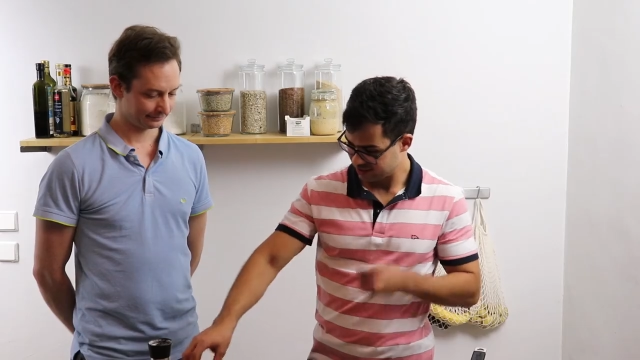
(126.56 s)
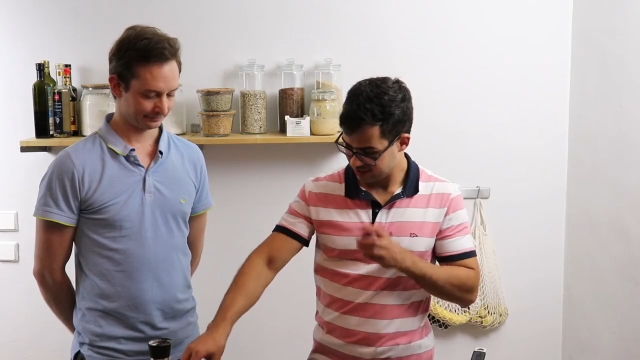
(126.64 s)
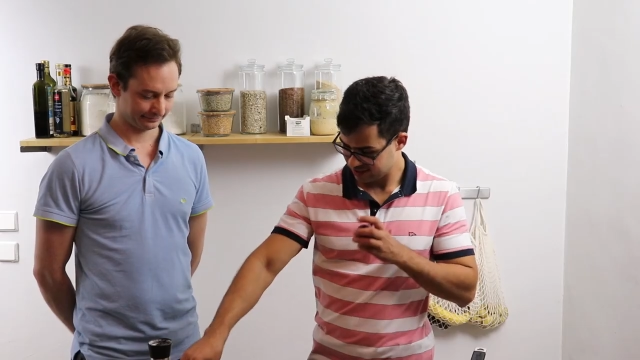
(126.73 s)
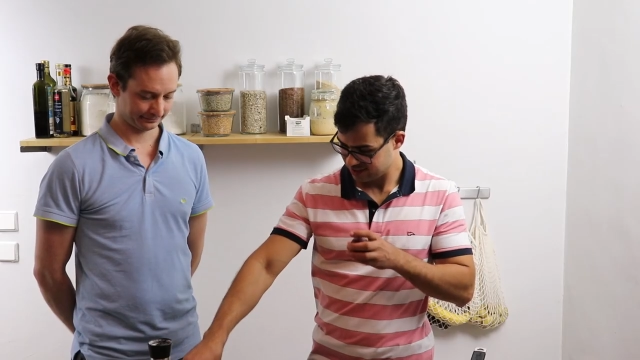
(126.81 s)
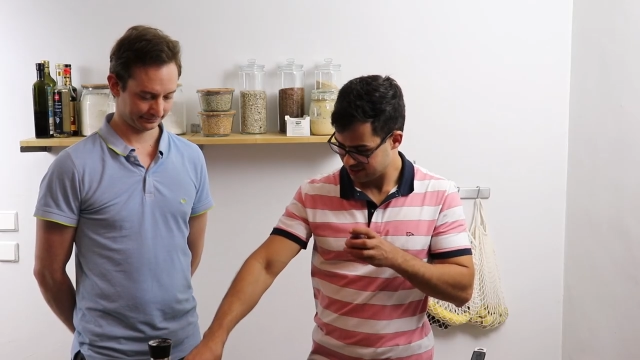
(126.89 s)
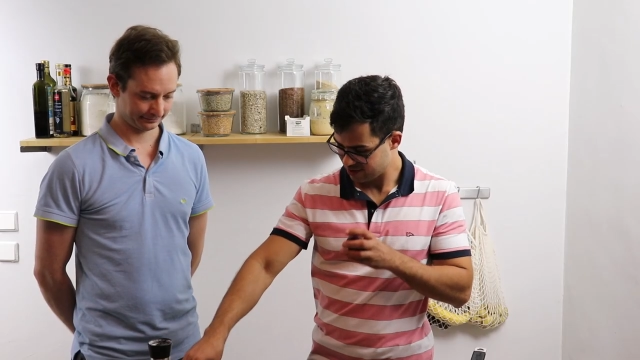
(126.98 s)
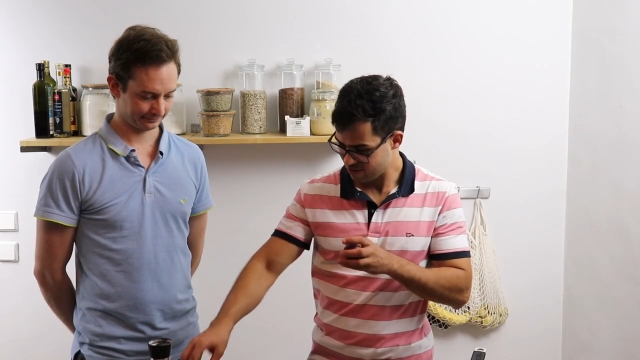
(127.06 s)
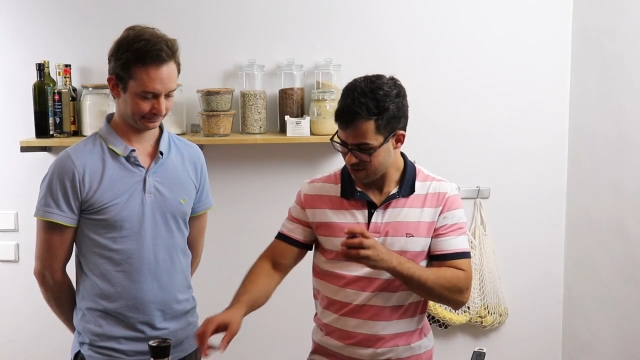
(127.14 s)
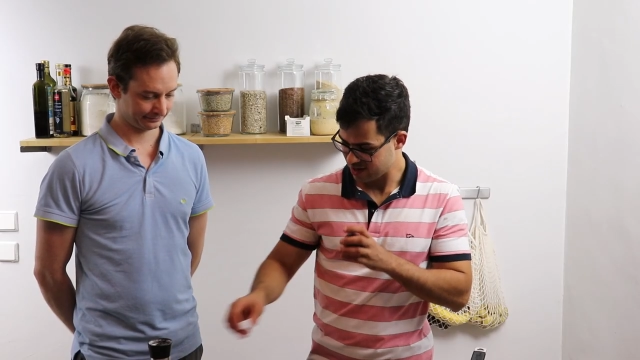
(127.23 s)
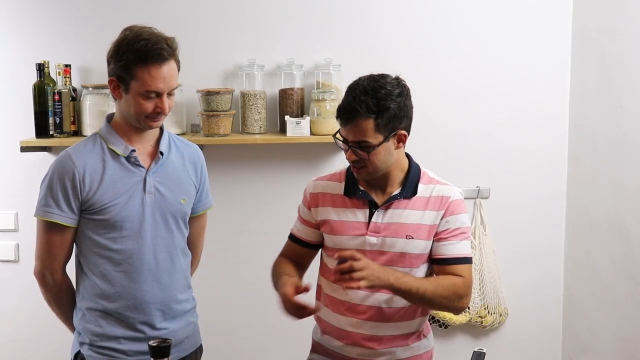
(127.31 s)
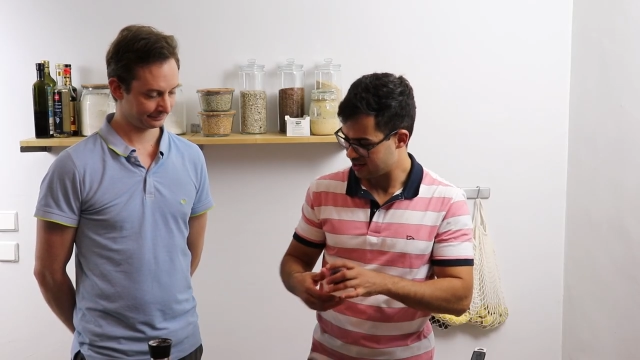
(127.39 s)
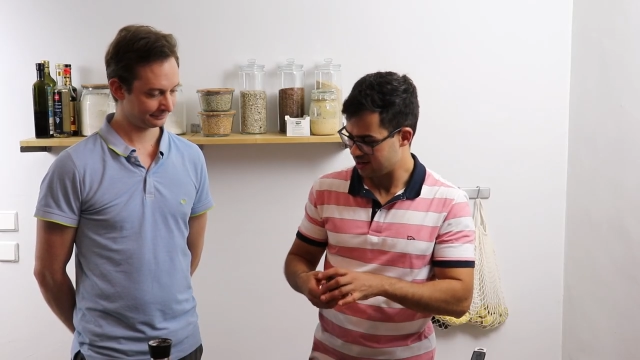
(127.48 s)
Speaker 1: Just
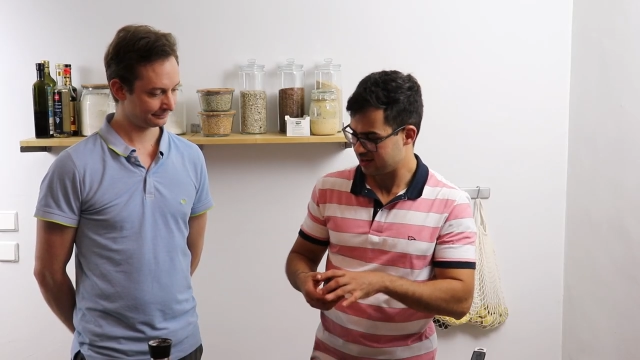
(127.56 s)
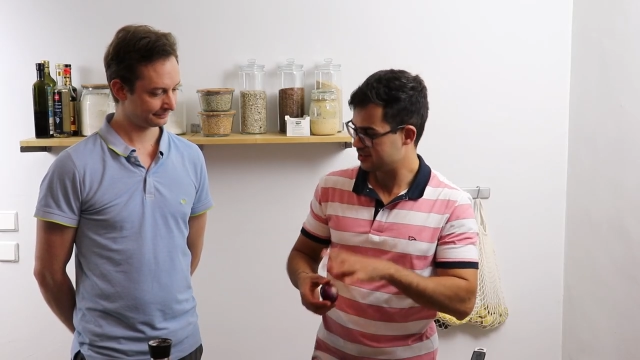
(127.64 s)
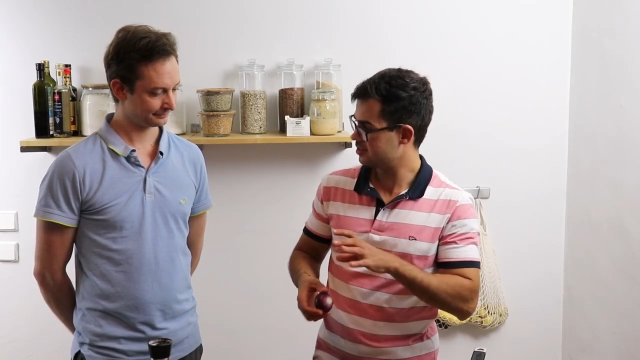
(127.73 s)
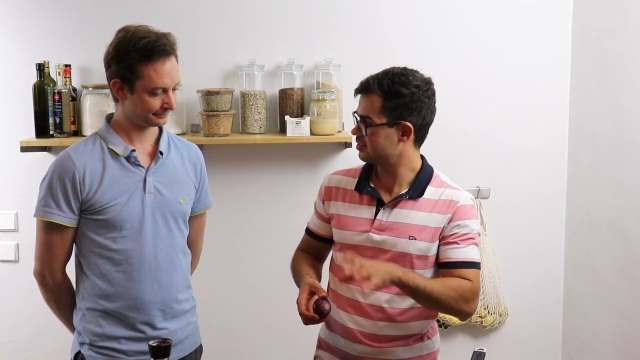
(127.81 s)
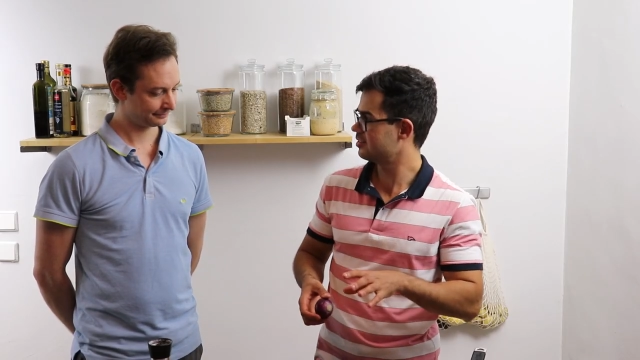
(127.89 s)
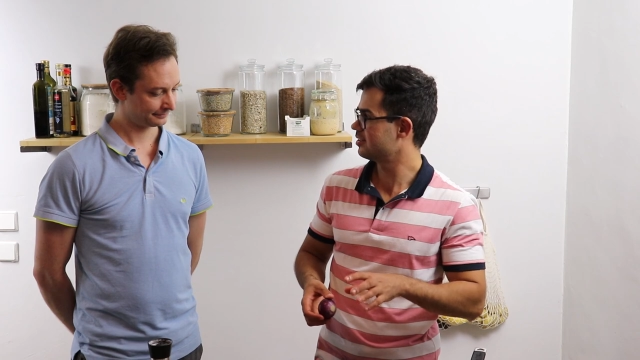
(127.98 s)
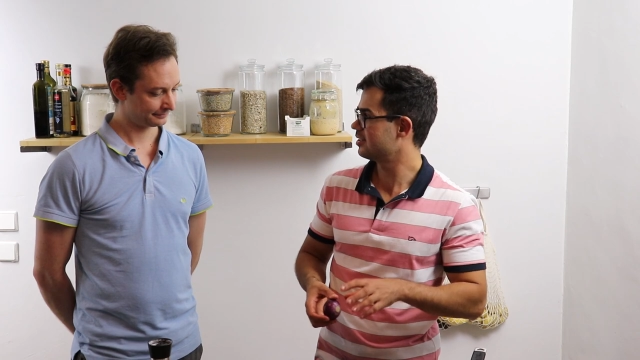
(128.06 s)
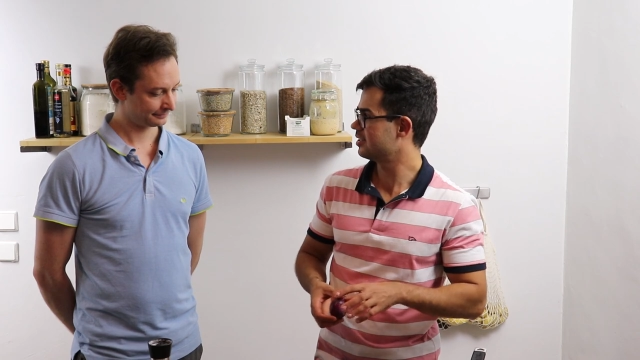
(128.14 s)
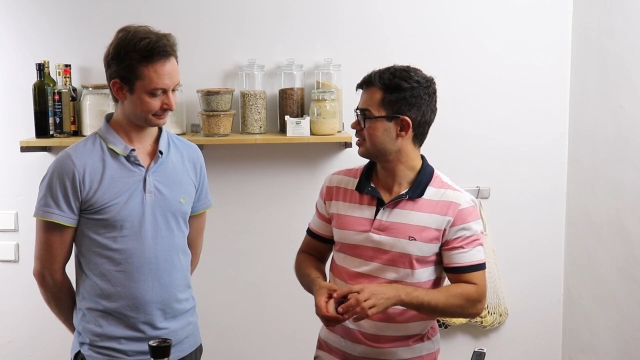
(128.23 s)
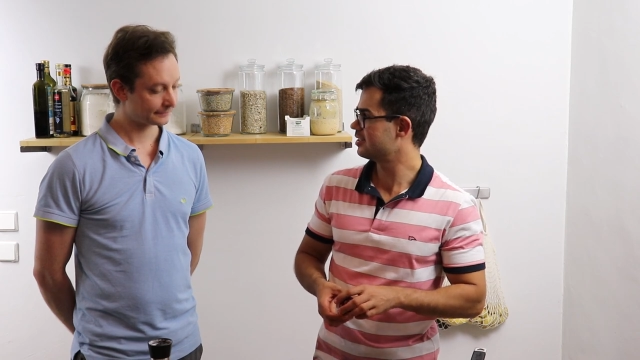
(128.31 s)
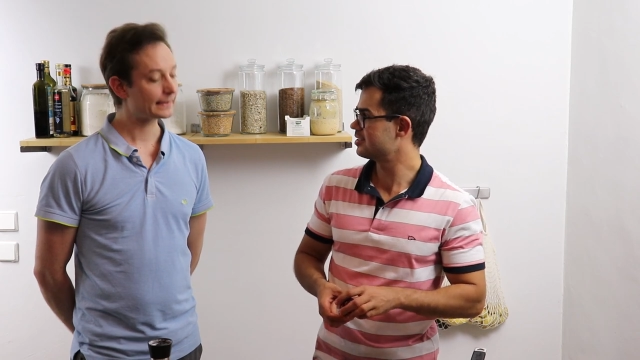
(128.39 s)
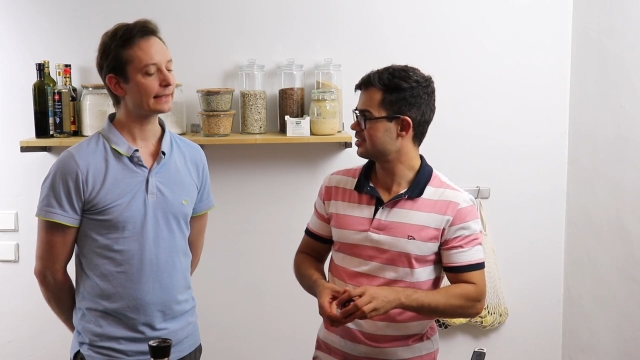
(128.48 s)
one onion,
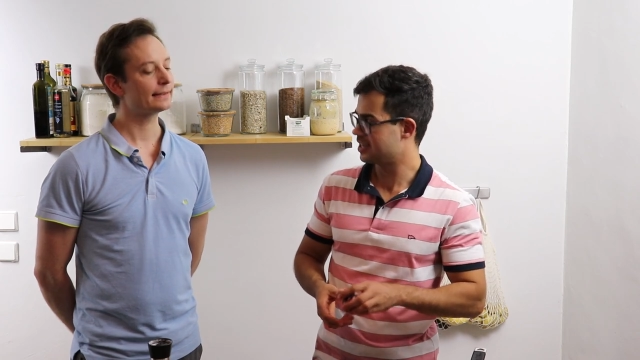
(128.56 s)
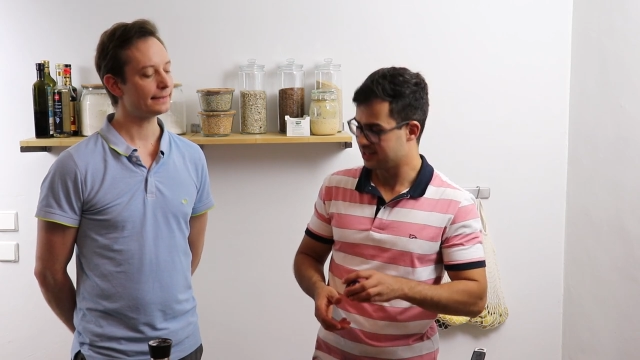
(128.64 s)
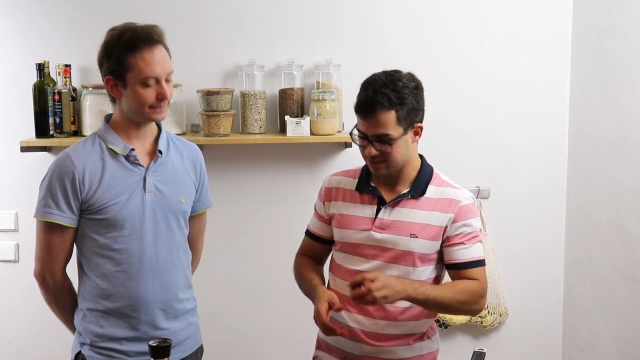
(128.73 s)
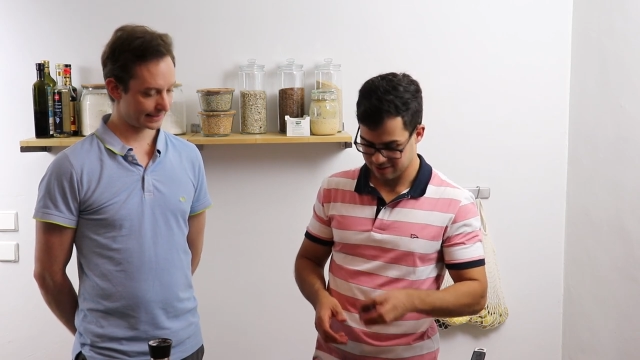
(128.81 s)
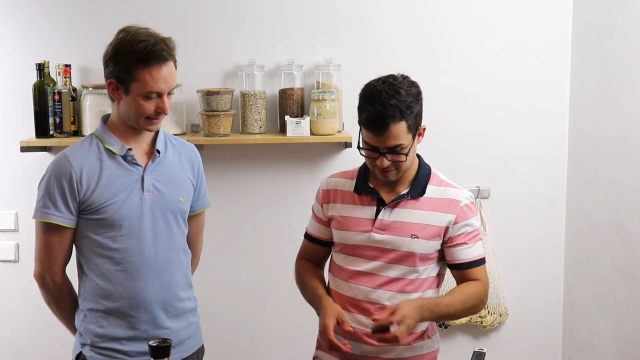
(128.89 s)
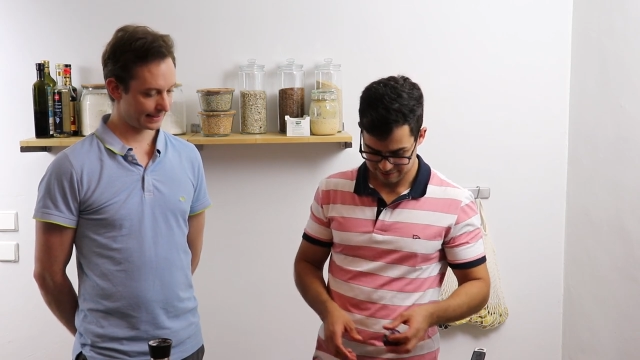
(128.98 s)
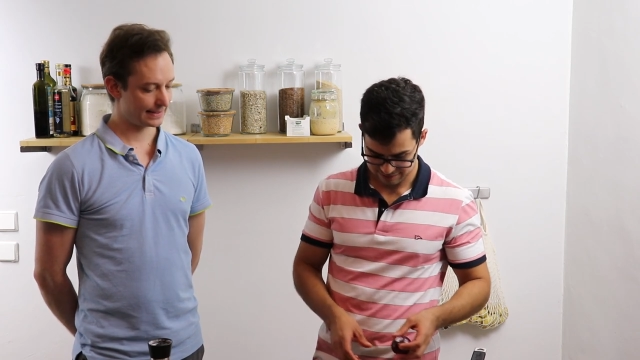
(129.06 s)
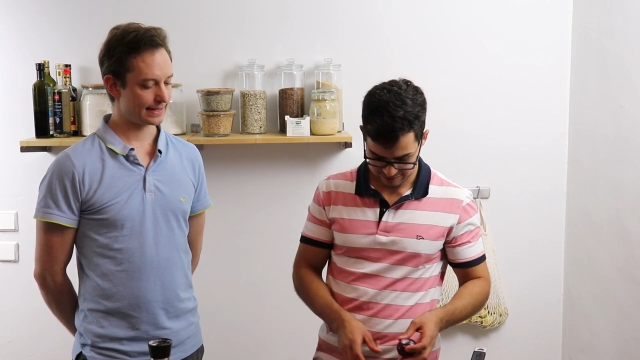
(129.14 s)
it's enough. Okay,